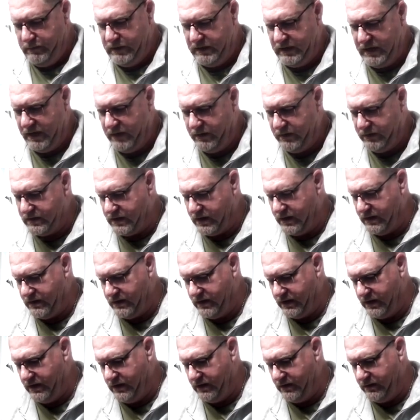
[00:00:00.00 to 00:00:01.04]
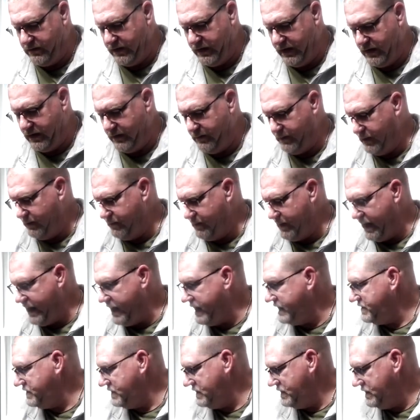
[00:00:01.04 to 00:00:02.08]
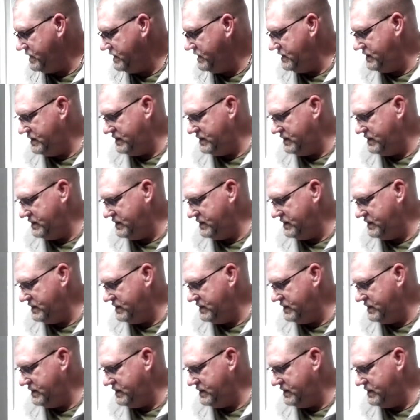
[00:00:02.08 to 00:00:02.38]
potatoes are done and ready to be mashed.